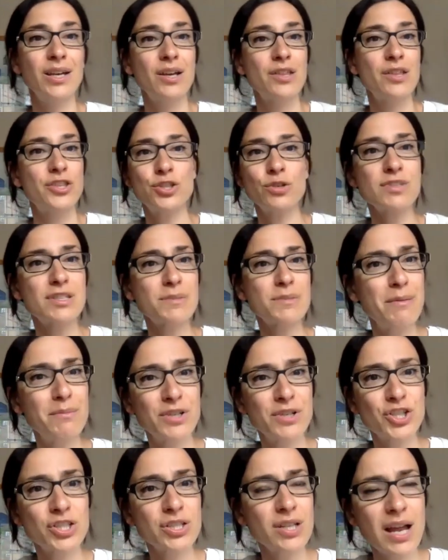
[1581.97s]
they don't spend
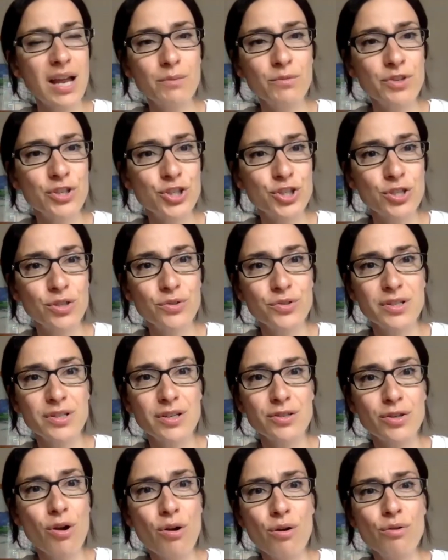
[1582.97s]
much time with the children at
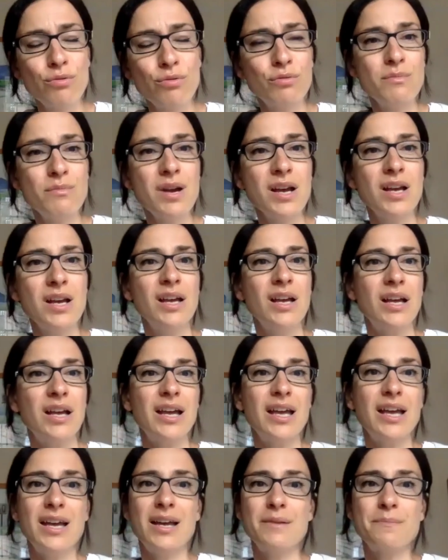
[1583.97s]
home,
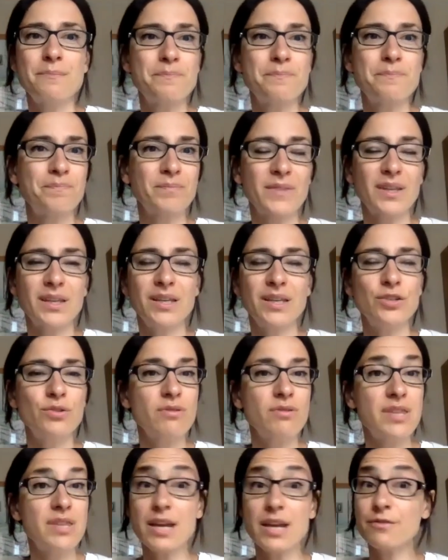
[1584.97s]
you know,
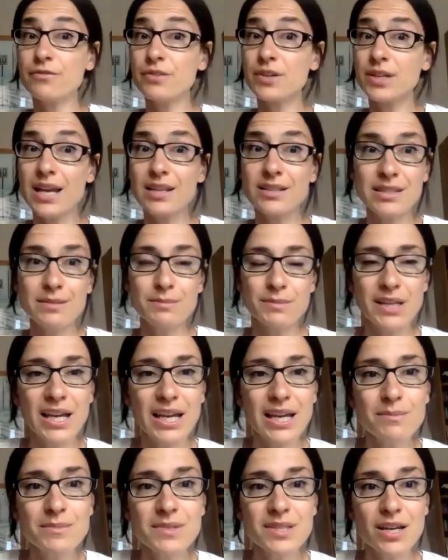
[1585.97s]
they forget
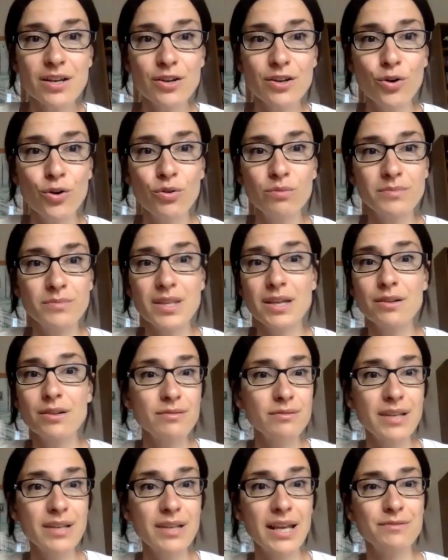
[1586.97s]
sometimes their
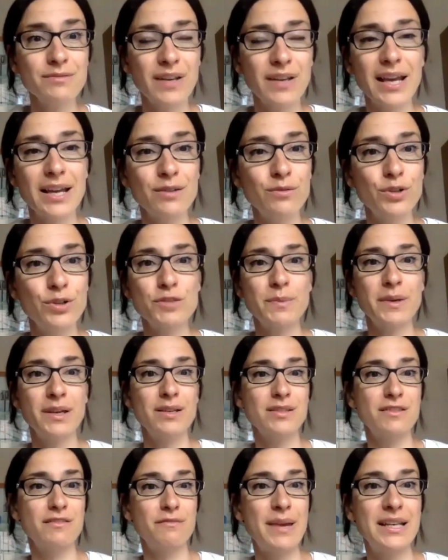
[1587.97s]
native language because
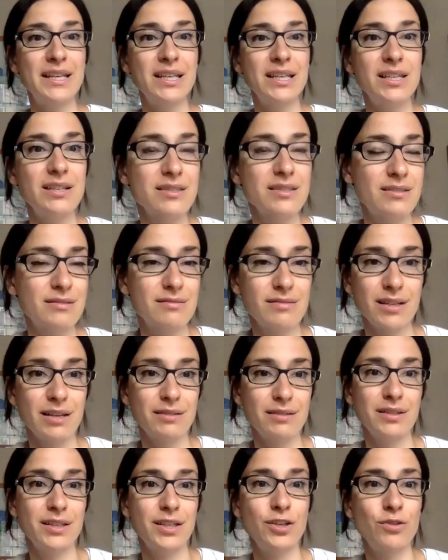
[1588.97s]
of many years,
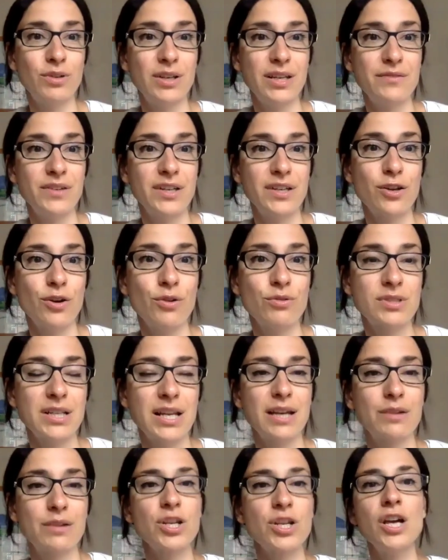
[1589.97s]
you know, living in a host
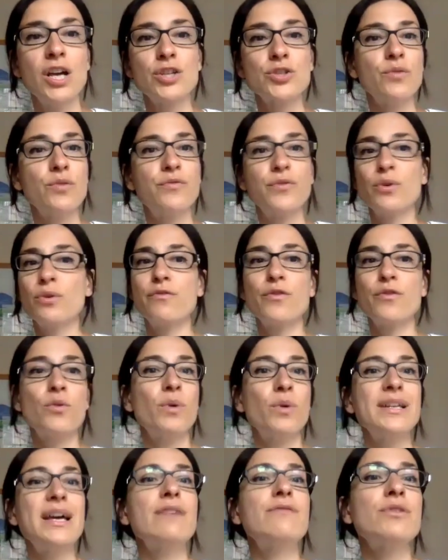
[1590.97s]
language. So for
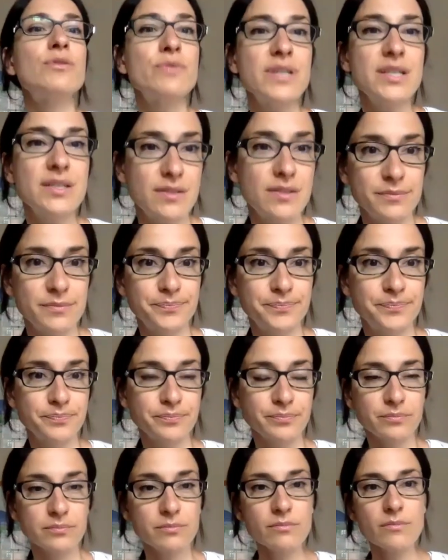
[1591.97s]
whatever reason,
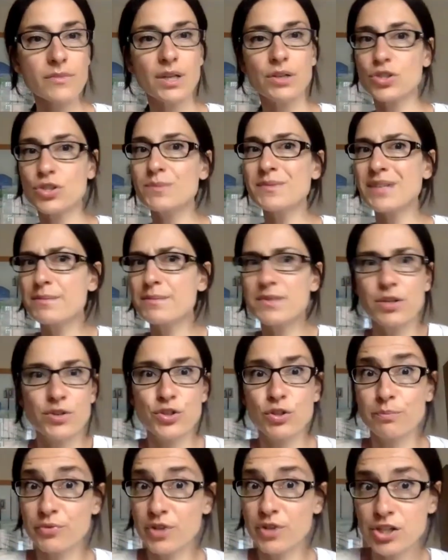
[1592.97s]
sometimes there is
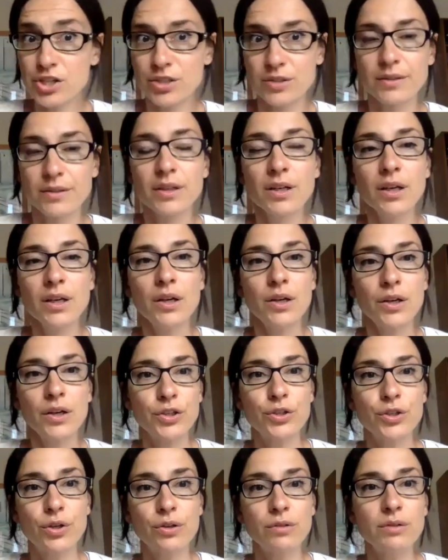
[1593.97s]
oppression, you
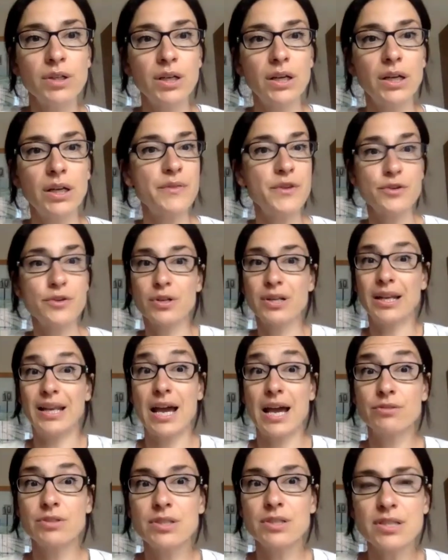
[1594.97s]
know, and they're not
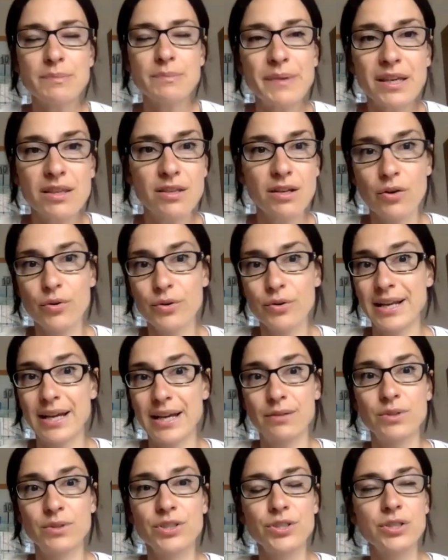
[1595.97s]
allowed to speak their own
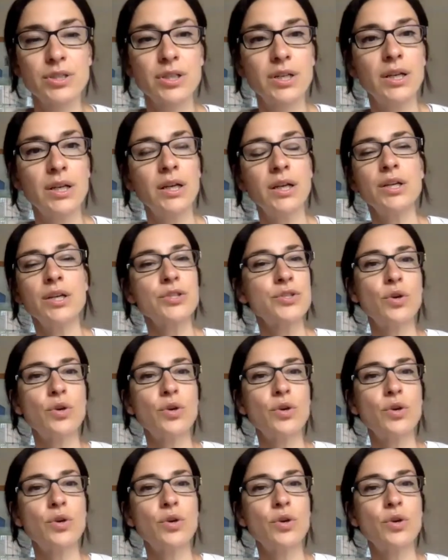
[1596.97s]
language. So